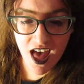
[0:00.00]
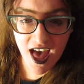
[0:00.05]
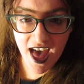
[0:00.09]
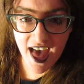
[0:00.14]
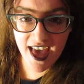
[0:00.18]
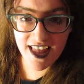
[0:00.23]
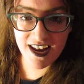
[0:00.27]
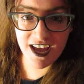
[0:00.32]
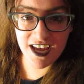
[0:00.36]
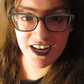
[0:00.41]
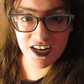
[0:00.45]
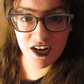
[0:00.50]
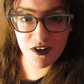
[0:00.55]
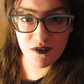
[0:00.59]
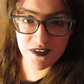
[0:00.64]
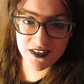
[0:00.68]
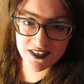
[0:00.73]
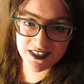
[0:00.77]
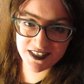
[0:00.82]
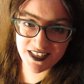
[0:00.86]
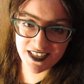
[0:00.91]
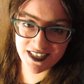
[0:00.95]
And I know
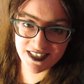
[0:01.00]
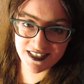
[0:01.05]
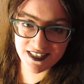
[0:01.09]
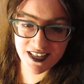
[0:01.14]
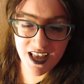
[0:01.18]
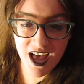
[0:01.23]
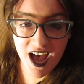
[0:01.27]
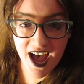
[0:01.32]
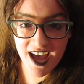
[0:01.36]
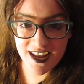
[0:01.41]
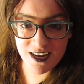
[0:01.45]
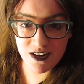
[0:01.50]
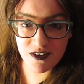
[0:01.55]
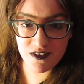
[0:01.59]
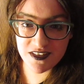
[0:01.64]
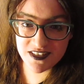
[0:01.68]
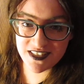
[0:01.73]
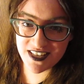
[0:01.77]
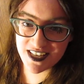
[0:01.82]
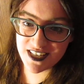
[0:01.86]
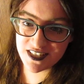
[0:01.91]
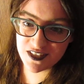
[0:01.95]
this is. I know
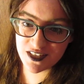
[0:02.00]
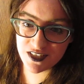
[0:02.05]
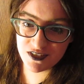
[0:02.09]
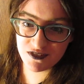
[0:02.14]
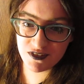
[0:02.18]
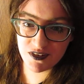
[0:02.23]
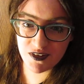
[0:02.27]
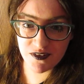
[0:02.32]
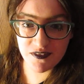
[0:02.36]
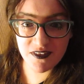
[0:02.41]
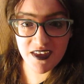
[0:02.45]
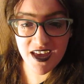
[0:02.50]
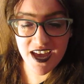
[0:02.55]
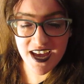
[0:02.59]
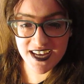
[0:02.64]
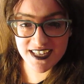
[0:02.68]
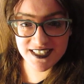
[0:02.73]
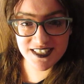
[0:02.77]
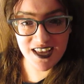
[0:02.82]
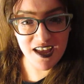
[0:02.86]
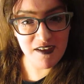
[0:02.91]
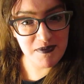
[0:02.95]
this is the truth,
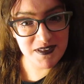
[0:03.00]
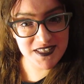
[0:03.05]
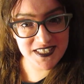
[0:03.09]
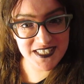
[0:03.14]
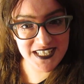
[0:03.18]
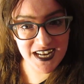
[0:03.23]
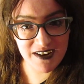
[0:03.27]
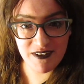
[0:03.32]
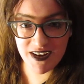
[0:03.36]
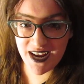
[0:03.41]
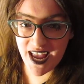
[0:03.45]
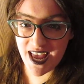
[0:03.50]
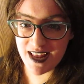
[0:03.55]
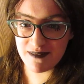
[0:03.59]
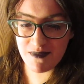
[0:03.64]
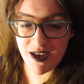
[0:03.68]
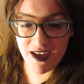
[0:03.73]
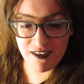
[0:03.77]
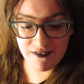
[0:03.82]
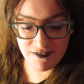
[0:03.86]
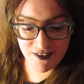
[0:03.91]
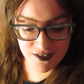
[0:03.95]
because I've been staring at
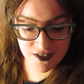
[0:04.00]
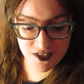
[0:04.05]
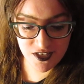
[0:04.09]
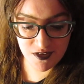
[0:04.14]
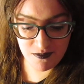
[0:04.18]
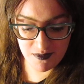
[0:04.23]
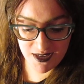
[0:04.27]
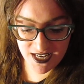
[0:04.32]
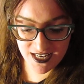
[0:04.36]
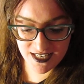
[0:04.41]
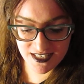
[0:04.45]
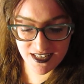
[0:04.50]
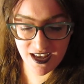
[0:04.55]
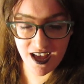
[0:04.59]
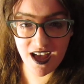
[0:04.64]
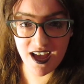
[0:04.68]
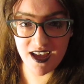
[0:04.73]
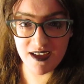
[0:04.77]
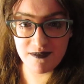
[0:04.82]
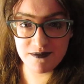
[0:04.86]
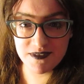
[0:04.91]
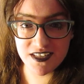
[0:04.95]
my fear so many
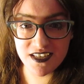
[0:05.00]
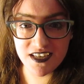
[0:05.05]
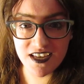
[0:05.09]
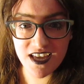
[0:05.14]
times.